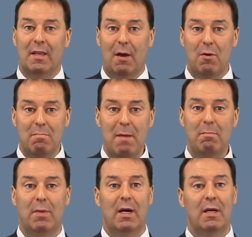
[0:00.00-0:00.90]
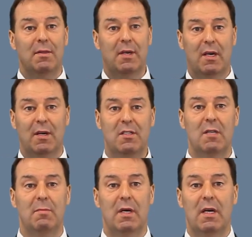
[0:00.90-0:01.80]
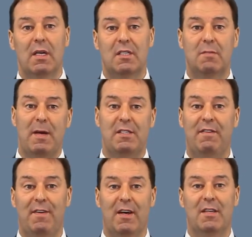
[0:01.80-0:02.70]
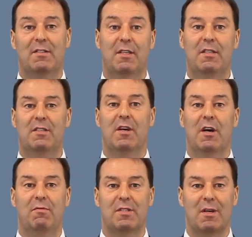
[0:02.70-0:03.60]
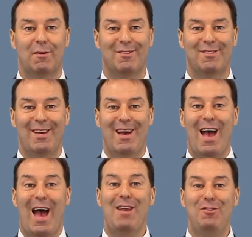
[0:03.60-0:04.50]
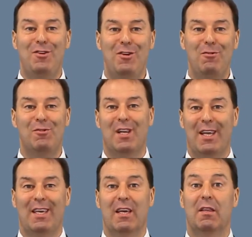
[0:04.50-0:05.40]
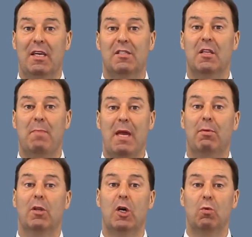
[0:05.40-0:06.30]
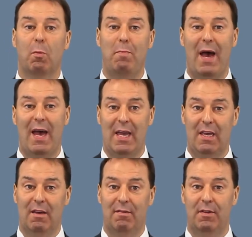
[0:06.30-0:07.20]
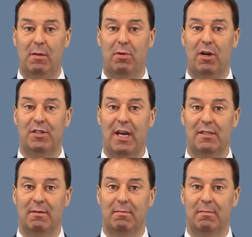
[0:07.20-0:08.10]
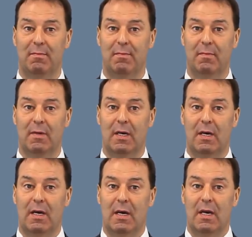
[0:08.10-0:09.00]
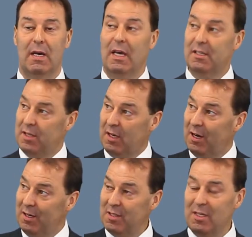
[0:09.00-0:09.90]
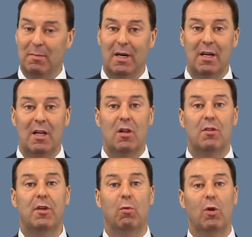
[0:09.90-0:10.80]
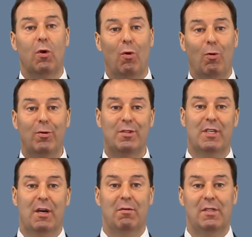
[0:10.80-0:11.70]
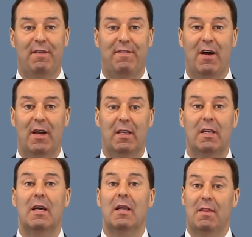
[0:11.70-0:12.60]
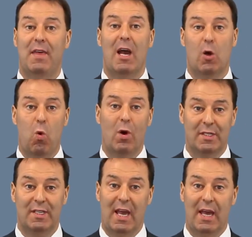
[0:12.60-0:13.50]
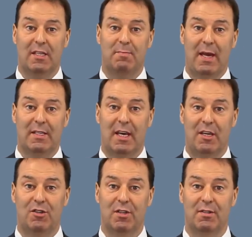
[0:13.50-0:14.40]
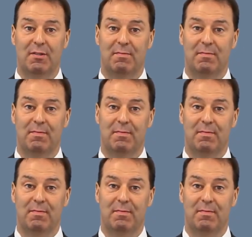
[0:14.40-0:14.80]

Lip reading: Now remember, the customer specifies the desired results, and usually these are the people who will pay for the project. It's the customer that will also define their quality expectations.